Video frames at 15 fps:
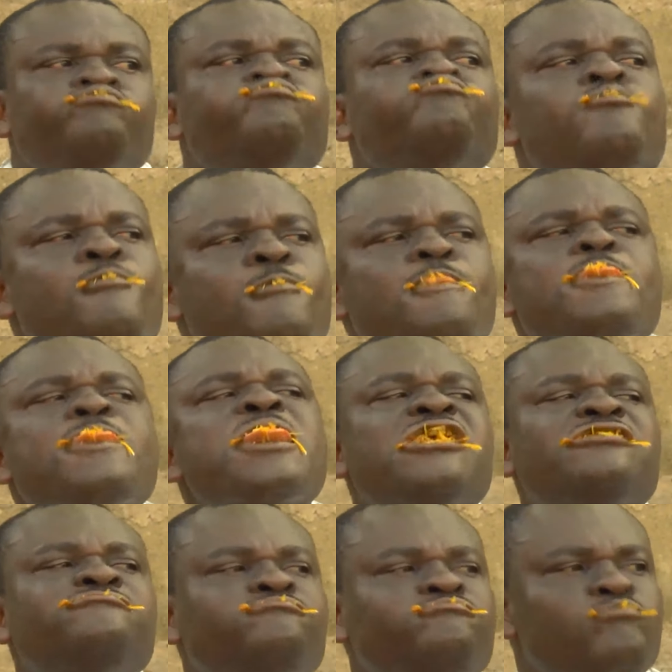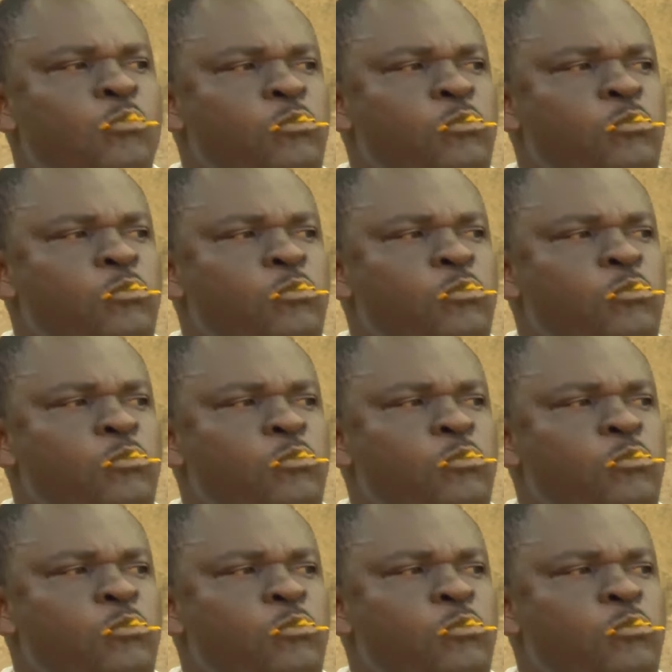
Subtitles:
So I just pray